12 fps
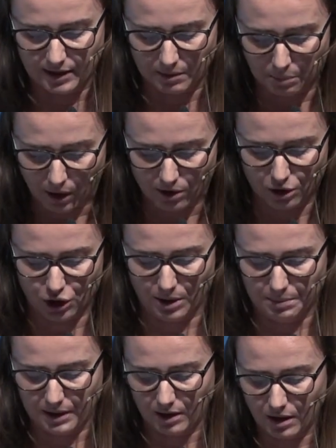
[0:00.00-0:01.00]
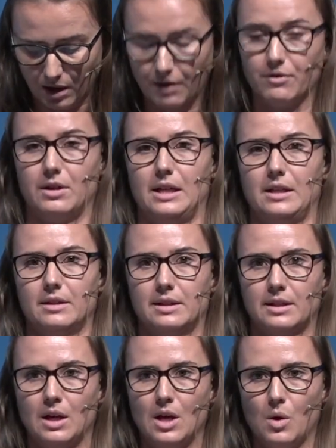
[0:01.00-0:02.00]
and partnerships and
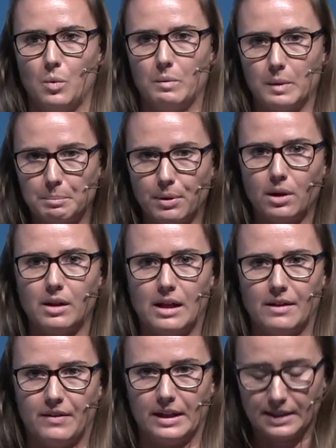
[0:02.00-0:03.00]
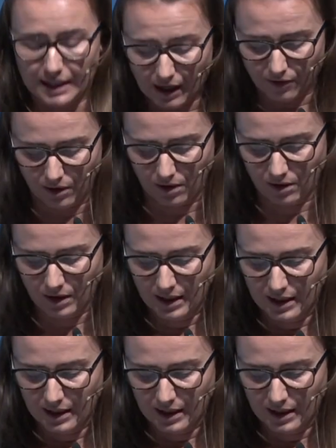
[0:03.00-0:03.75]
governance, when we pull all that together,